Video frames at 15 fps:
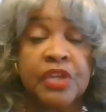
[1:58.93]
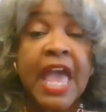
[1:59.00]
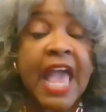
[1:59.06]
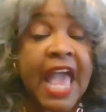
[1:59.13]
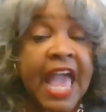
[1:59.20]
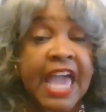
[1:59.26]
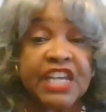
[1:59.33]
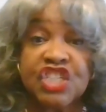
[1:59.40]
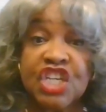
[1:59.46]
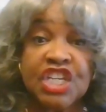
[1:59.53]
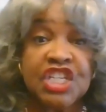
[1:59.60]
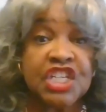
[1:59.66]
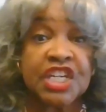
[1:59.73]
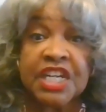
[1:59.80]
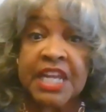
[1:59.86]
and
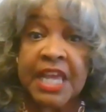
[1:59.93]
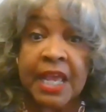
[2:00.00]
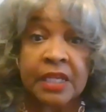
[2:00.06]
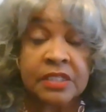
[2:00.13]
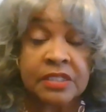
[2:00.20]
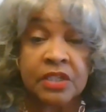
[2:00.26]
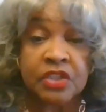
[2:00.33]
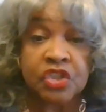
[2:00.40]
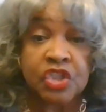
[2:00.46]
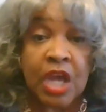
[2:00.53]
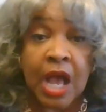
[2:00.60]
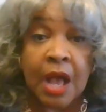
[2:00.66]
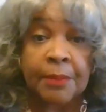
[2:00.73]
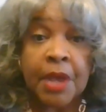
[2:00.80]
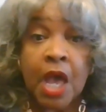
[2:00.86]
she did an excellent
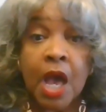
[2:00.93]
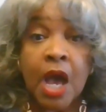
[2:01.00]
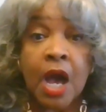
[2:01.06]
job.